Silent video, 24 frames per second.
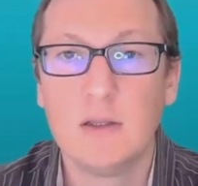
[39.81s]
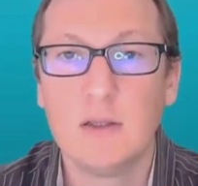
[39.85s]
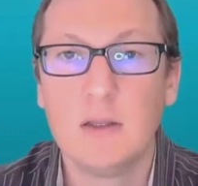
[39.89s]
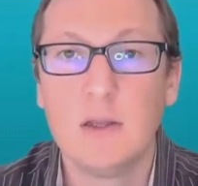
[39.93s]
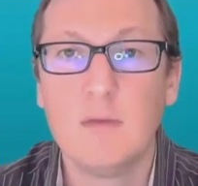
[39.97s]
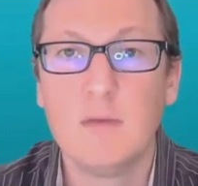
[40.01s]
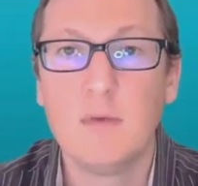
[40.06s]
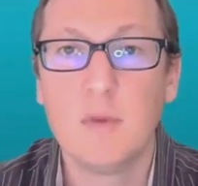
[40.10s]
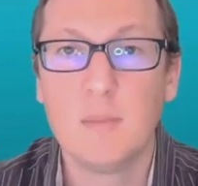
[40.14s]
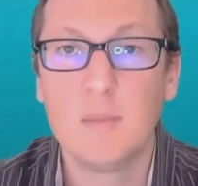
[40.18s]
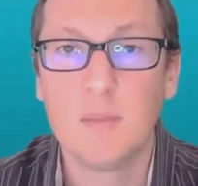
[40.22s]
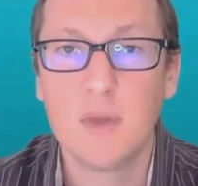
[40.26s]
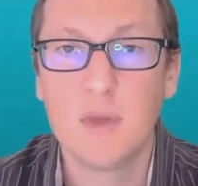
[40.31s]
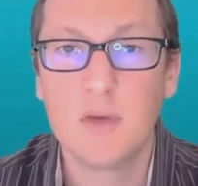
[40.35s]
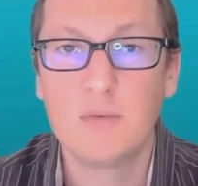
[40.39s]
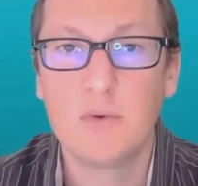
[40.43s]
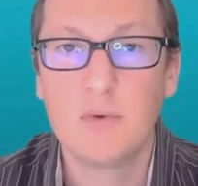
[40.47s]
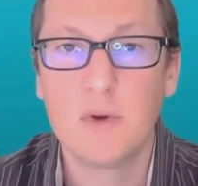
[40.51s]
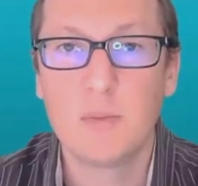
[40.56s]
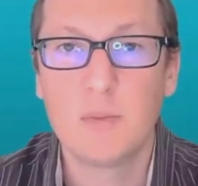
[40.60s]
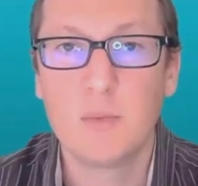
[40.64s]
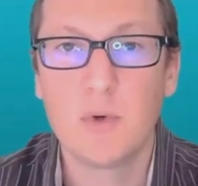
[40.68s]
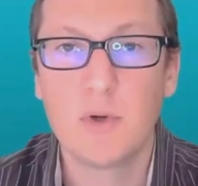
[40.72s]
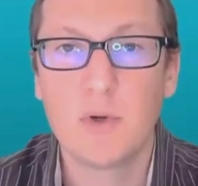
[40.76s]
development
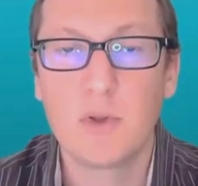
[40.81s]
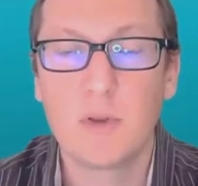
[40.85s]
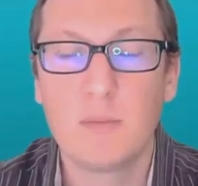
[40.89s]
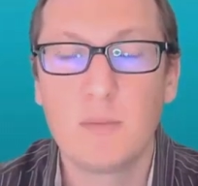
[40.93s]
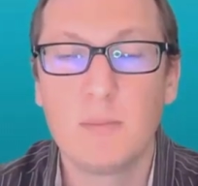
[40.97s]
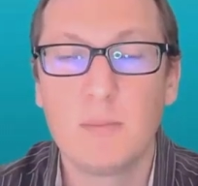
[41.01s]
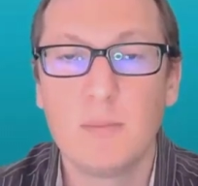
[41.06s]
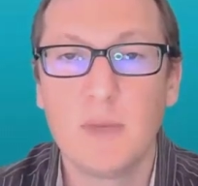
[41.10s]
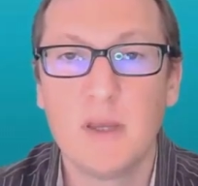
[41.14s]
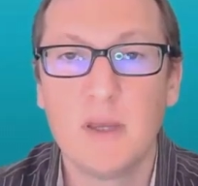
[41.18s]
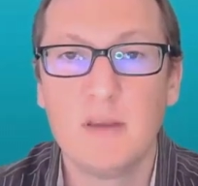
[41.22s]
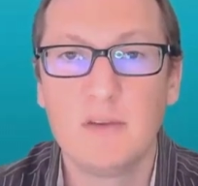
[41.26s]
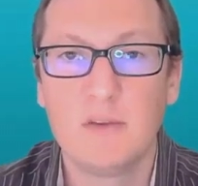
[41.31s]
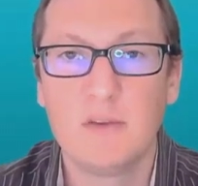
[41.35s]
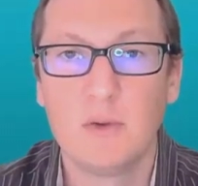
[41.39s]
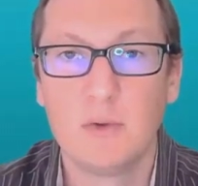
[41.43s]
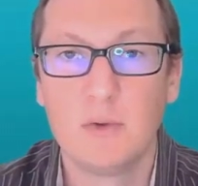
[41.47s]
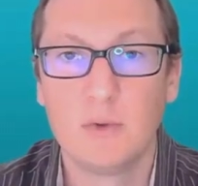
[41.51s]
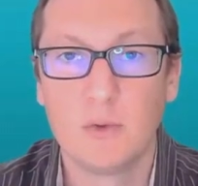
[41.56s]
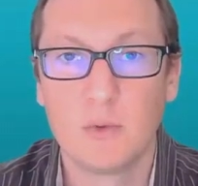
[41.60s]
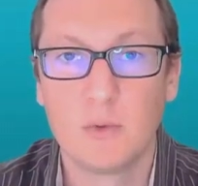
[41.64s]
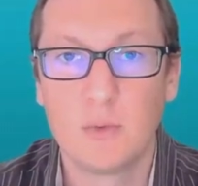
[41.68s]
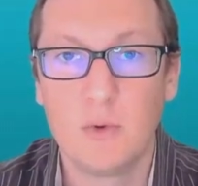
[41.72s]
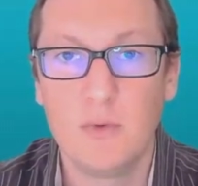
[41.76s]
framework based
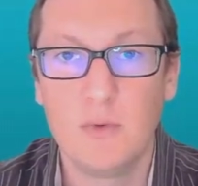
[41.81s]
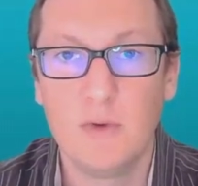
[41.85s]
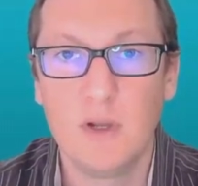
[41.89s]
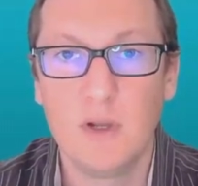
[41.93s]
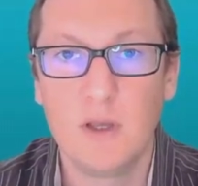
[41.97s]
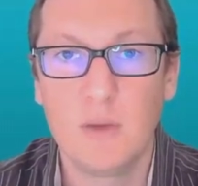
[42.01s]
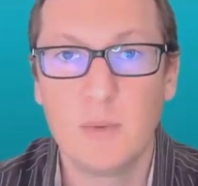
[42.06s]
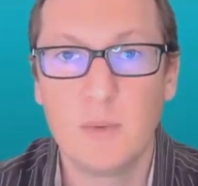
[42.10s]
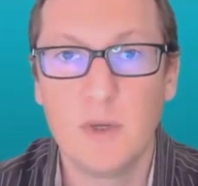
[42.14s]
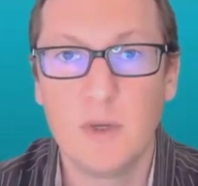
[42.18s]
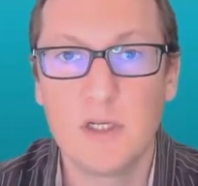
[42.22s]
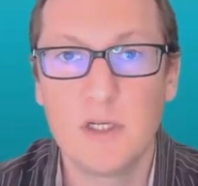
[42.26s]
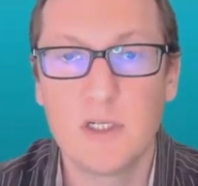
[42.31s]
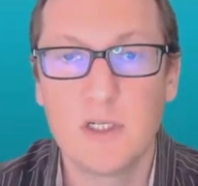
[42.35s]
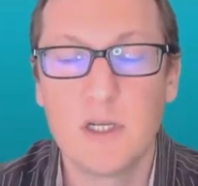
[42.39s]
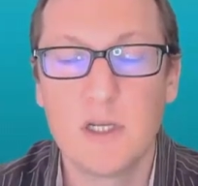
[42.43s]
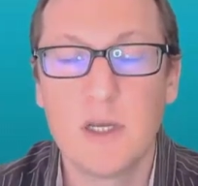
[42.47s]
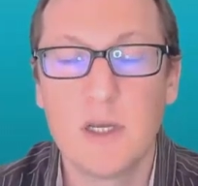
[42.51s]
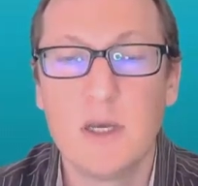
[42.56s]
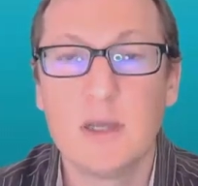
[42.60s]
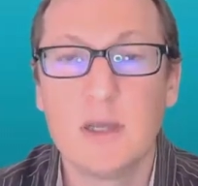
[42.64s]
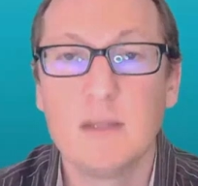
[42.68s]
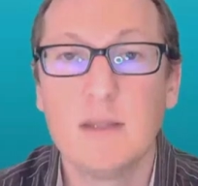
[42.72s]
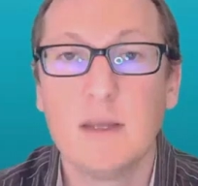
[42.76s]
on the Groovy language
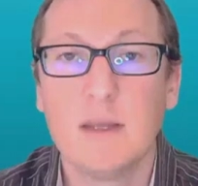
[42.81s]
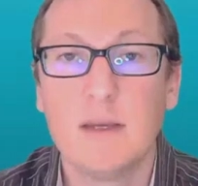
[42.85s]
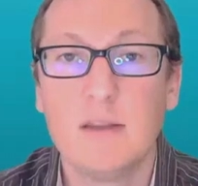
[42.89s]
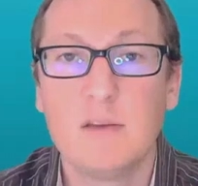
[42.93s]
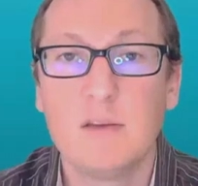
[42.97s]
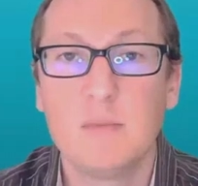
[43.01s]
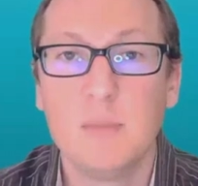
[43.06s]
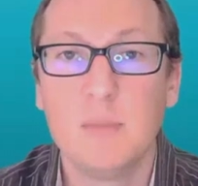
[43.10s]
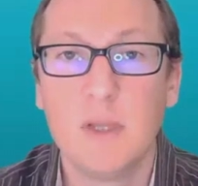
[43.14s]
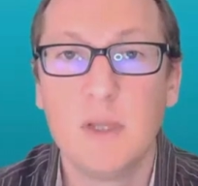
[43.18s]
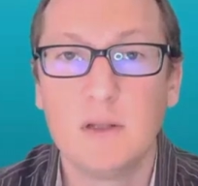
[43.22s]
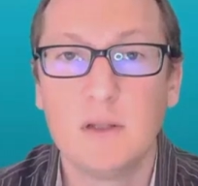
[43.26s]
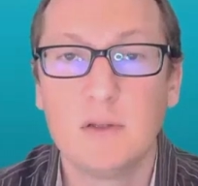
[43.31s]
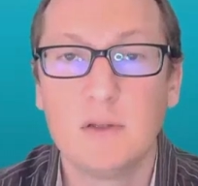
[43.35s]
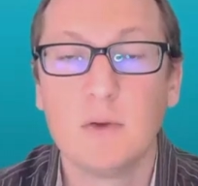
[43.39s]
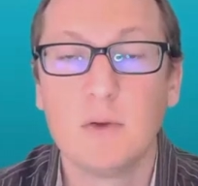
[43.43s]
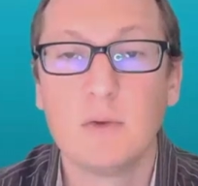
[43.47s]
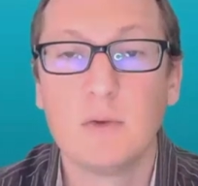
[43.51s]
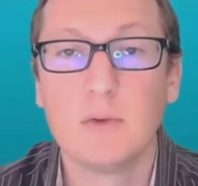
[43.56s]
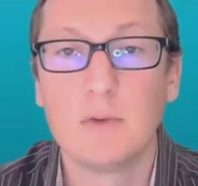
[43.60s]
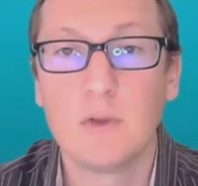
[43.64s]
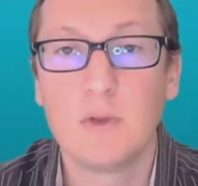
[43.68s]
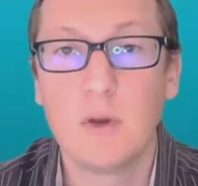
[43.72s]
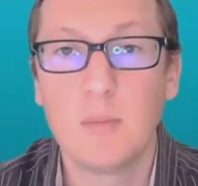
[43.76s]
that is built
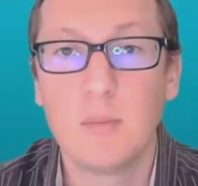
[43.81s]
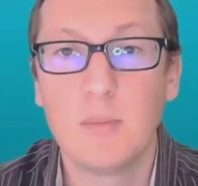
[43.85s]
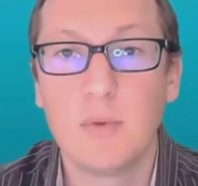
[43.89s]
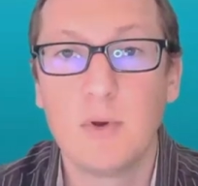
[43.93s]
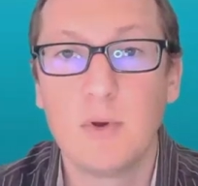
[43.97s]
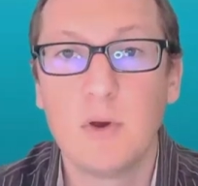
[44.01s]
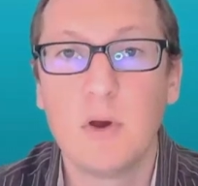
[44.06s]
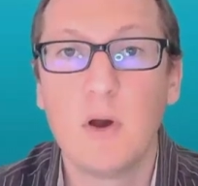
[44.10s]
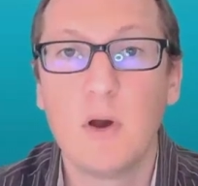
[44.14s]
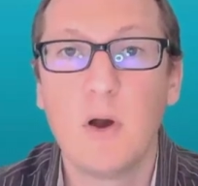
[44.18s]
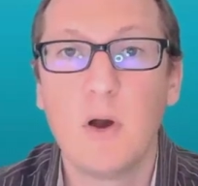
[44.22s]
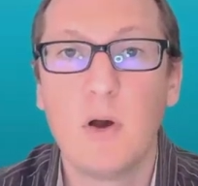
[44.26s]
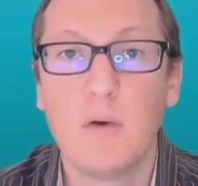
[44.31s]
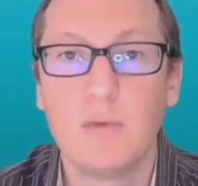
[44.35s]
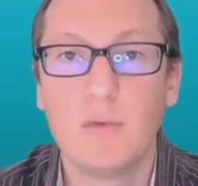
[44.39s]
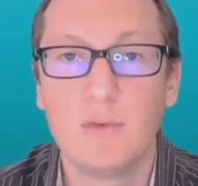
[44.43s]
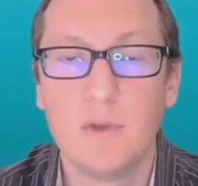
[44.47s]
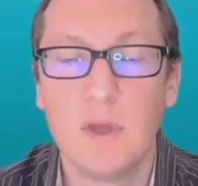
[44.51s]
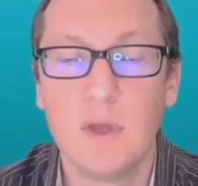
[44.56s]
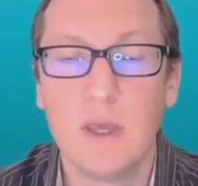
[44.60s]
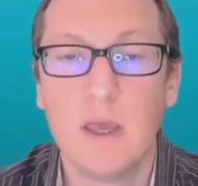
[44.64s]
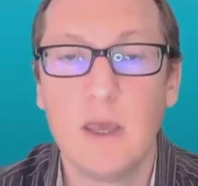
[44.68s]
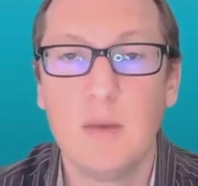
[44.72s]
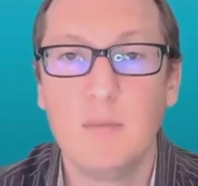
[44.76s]
on top of
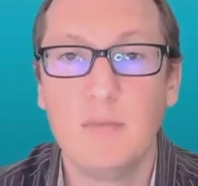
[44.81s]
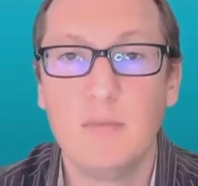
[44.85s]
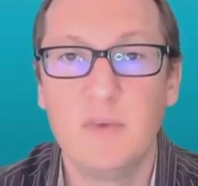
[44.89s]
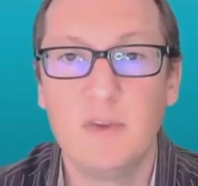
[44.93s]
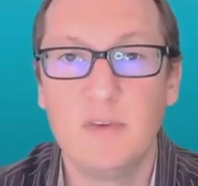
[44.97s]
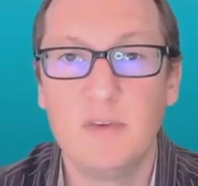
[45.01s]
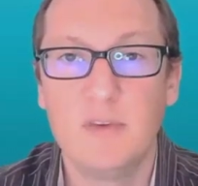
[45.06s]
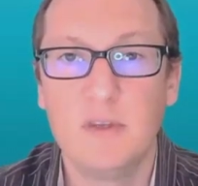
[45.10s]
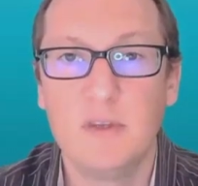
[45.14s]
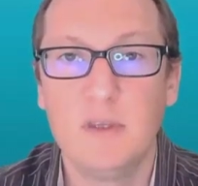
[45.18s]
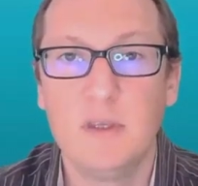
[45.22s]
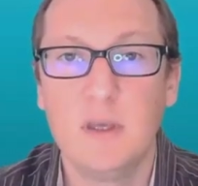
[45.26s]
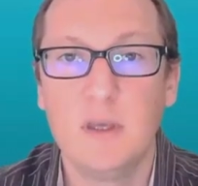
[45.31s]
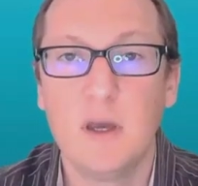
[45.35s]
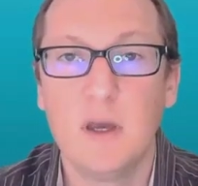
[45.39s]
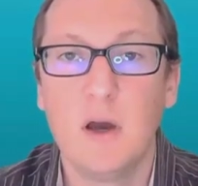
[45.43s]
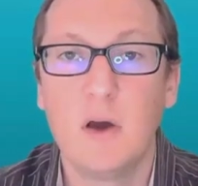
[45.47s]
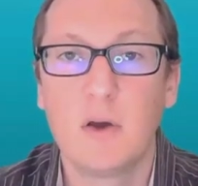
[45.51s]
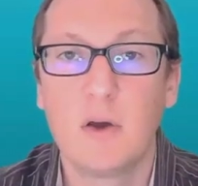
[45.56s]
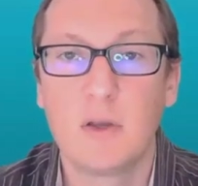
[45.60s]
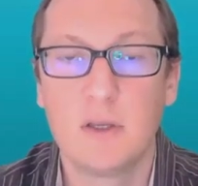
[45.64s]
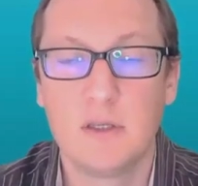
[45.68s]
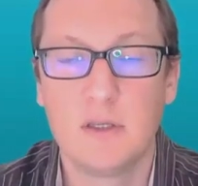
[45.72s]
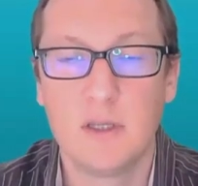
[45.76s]
the MVC
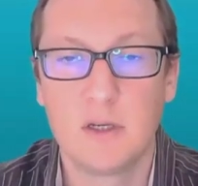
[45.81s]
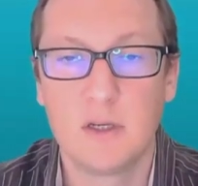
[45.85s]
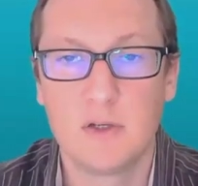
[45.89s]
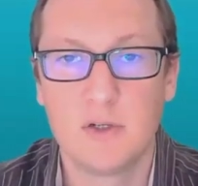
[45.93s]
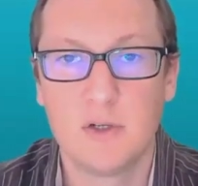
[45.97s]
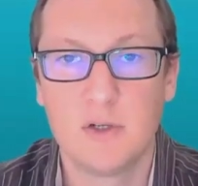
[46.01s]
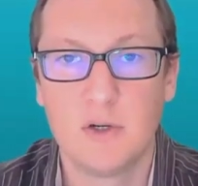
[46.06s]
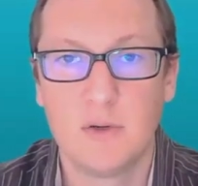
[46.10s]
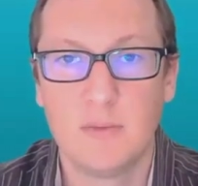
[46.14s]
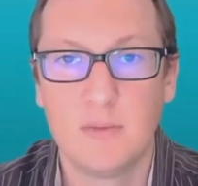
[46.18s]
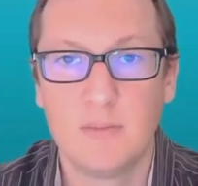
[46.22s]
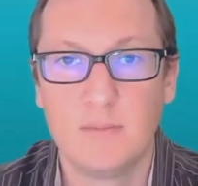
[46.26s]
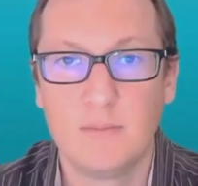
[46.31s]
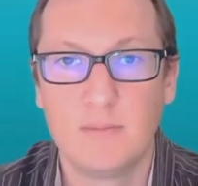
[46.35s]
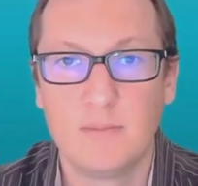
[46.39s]
architecture.